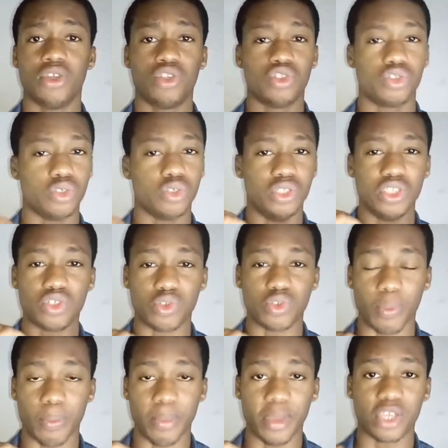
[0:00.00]
So you need
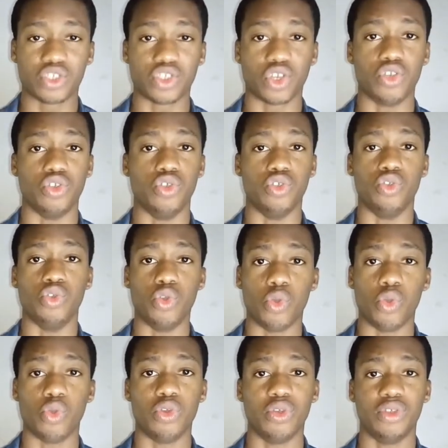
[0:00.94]
to make sure you
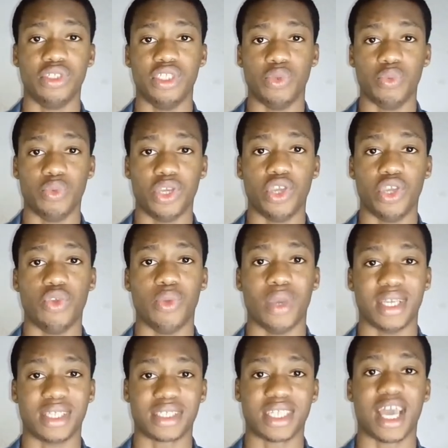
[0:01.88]
know the way
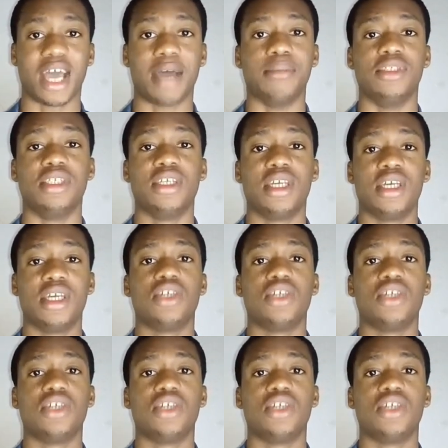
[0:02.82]
you were scammed.